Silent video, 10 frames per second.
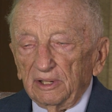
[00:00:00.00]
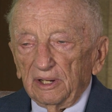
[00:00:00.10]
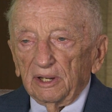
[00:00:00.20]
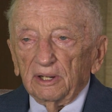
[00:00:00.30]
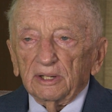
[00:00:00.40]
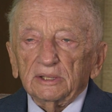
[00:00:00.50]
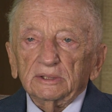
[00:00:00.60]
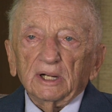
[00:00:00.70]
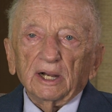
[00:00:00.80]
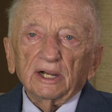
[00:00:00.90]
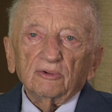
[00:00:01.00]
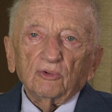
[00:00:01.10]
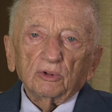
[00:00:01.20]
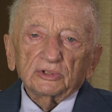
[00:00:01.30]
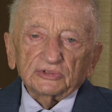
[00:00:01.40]
I have
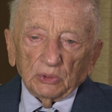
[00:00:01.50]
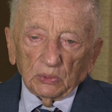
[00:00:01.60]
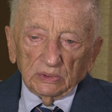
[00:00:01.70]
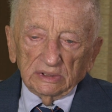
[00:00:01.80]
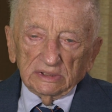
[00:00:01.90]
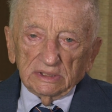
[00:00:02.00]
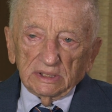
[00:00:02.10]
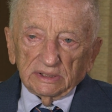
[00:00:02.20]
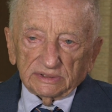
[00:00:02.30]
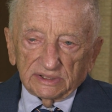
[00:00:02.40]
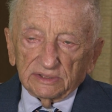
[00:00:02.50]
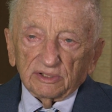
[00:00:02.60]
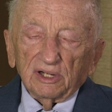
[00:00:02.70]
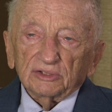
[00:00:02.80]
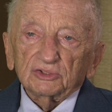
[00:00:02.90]
also seen the
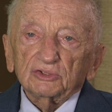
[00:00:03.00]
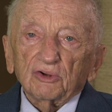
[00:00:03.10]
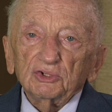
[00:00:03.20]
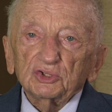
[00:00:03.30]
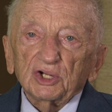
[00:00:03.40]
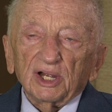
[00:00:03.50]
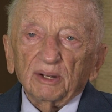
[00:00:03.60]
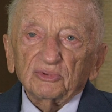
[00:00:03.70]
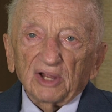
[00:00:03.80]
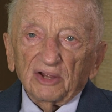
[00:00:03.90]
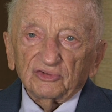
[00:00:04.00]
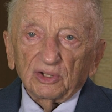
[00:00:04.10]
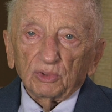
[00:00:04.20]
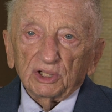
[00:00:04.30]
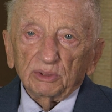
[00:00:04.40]
concentration camps as they
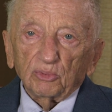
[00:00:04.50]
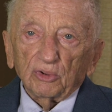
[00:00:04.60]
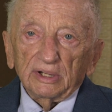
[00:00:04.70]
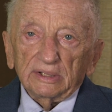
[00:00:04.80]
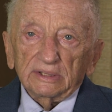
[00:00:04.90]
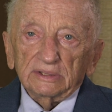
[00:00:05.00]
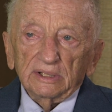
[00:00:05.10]
were liberated,